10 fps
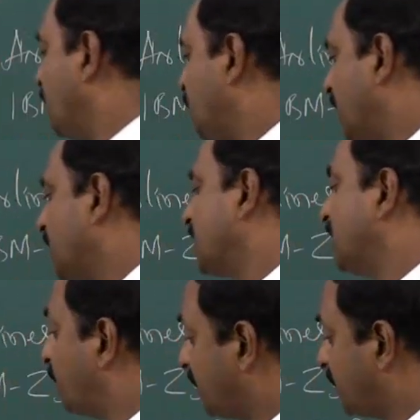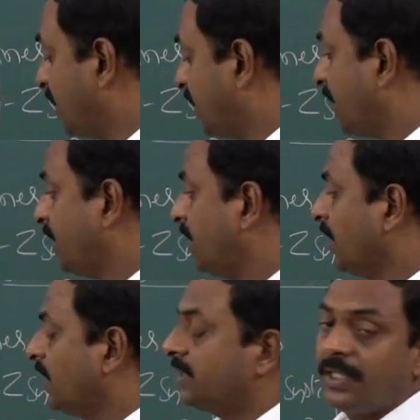instructions per second.
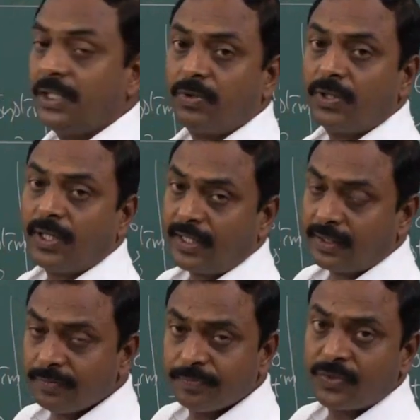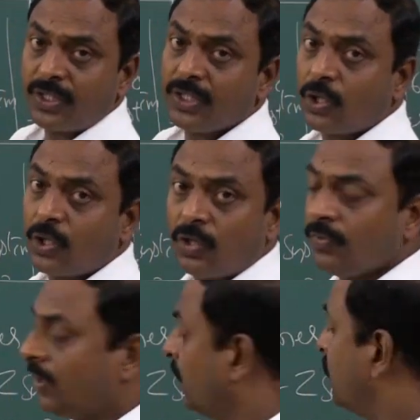See, you can think
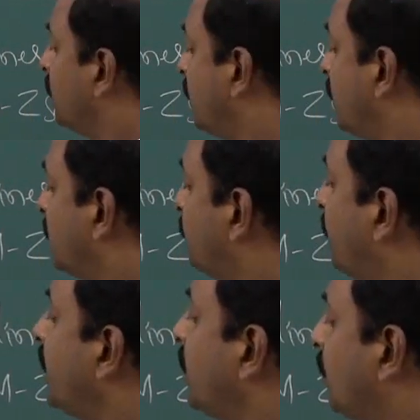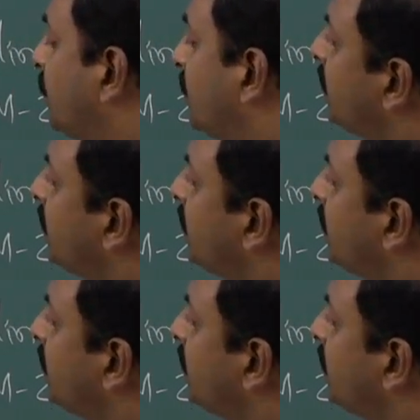of the speed of